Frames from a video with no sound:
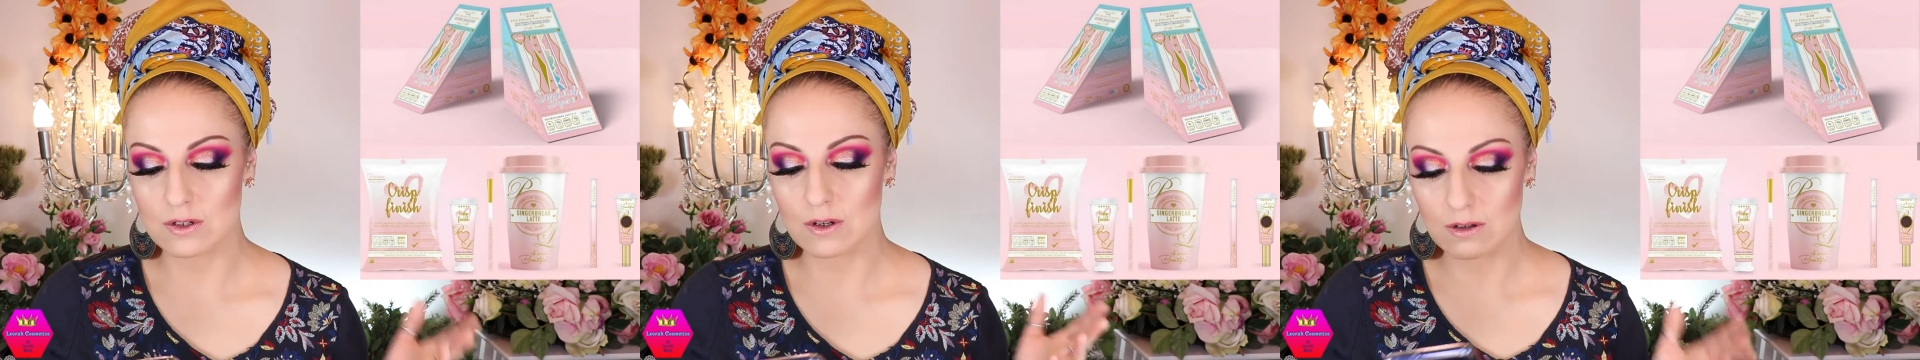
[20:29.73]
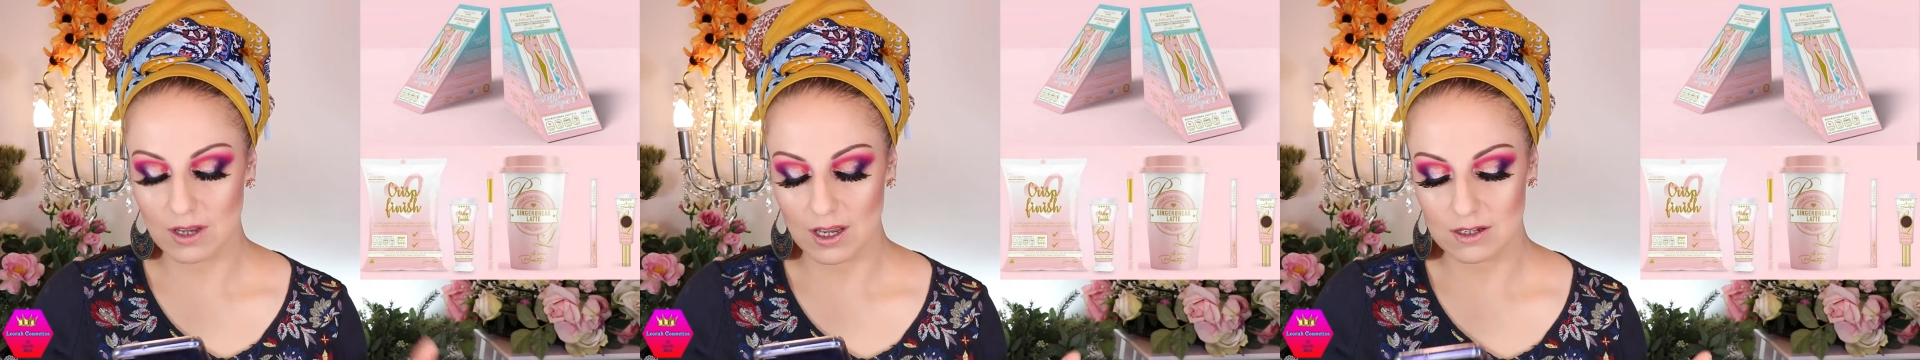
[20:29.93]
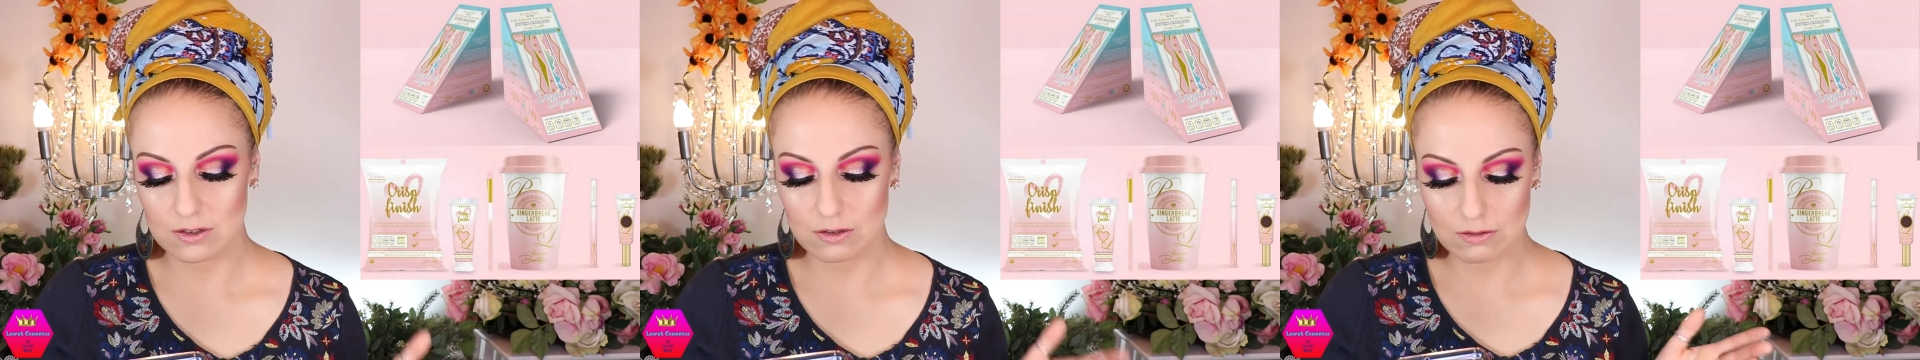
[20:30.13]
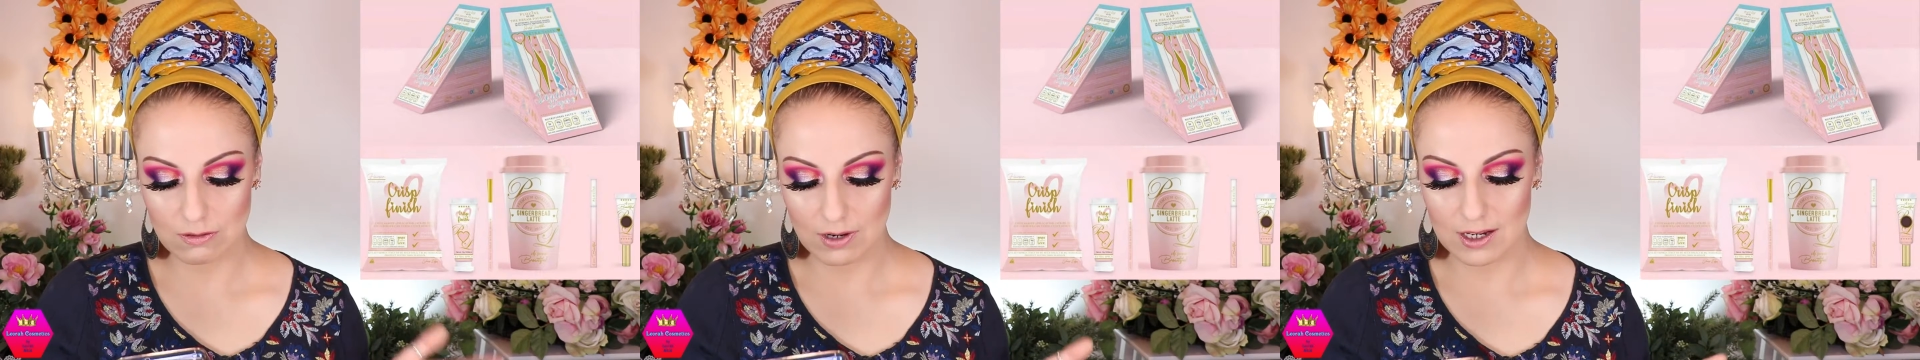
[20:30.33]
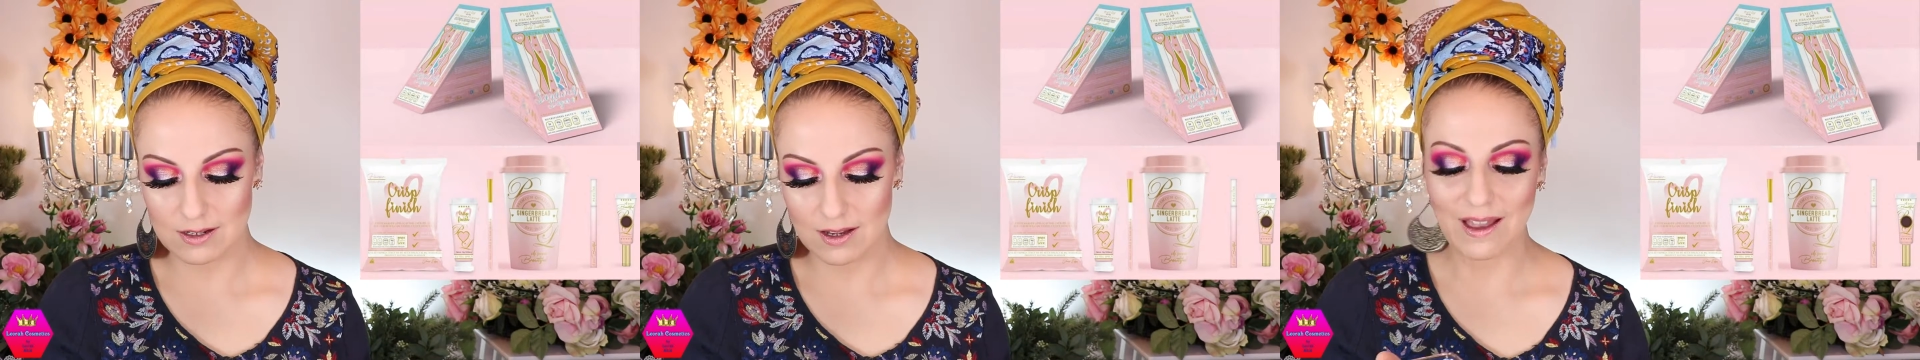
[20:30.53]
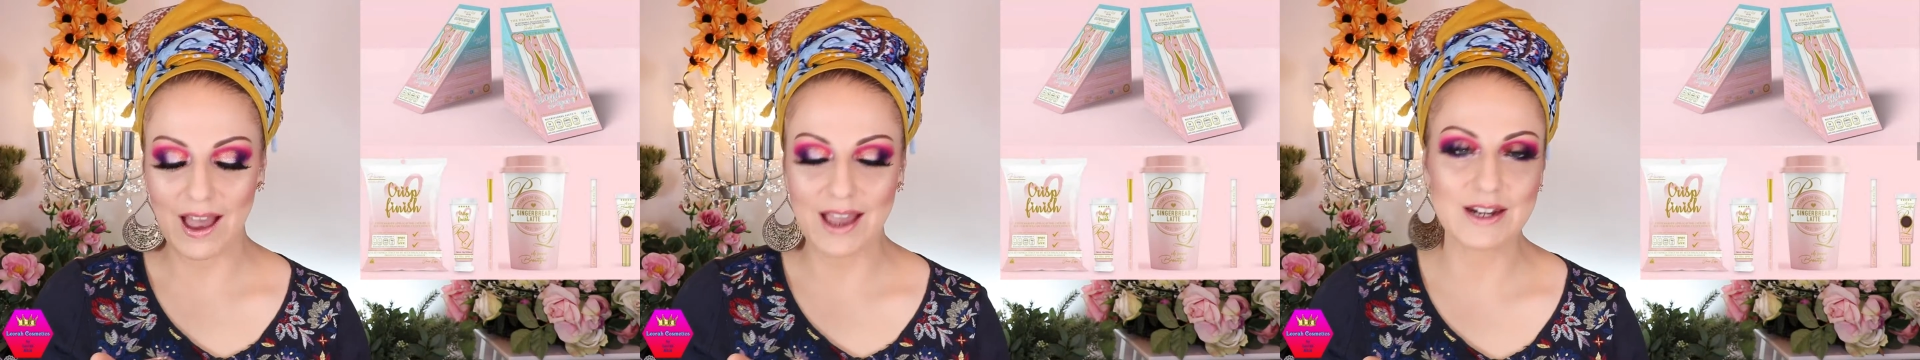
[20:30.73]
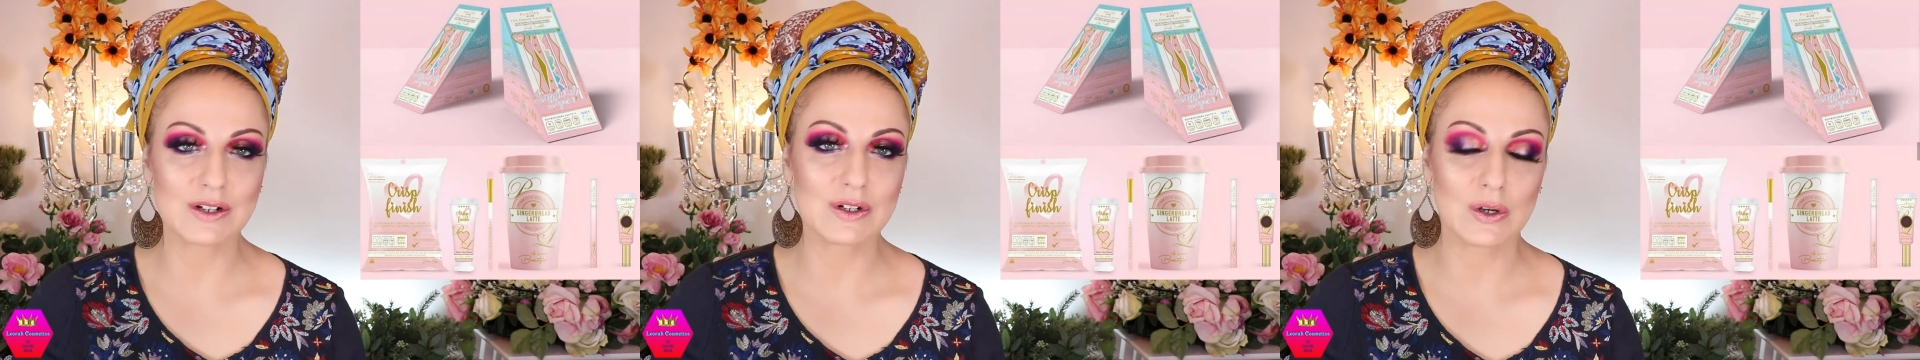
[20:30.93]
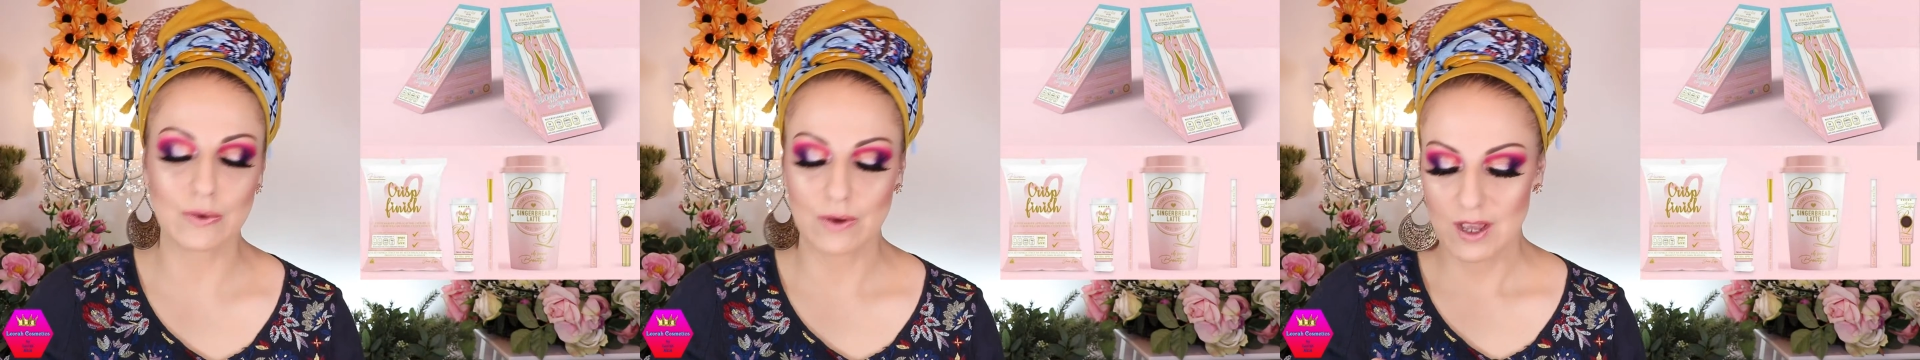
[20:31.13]
Okay, so great. I
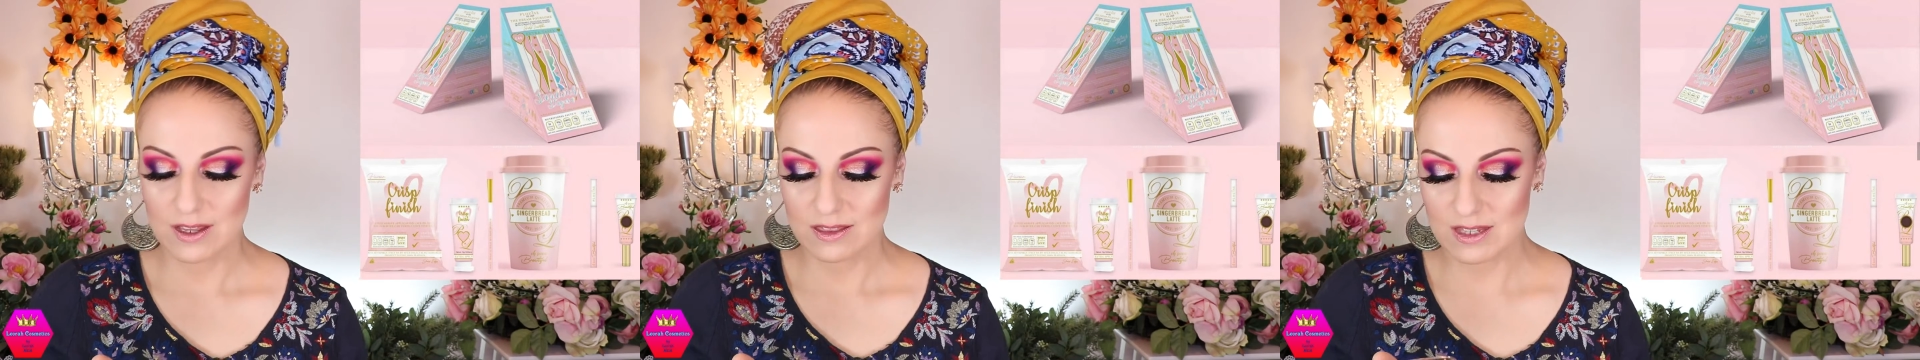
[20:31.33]
don't know.